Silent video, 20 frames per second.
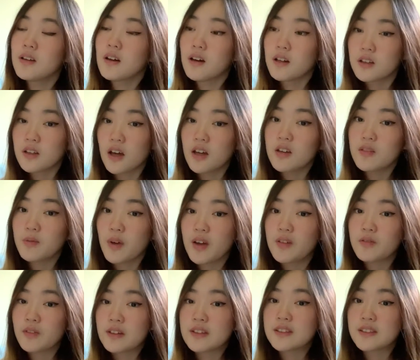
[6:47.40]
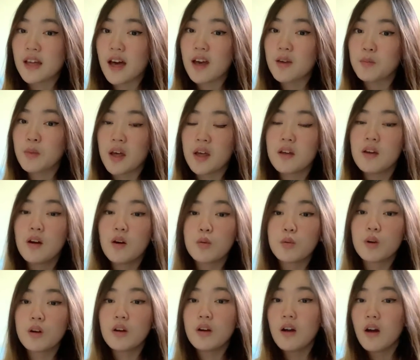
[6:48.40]
A lot of my friends that I met
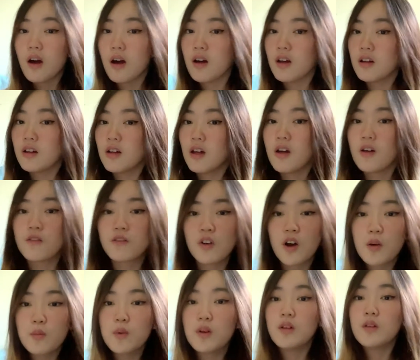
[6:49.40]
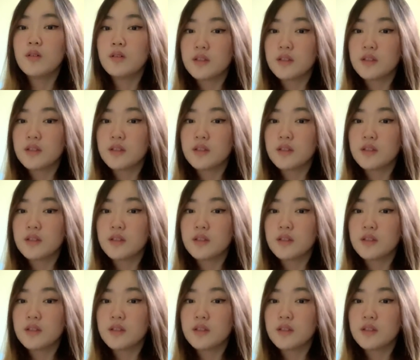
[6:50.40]
were all from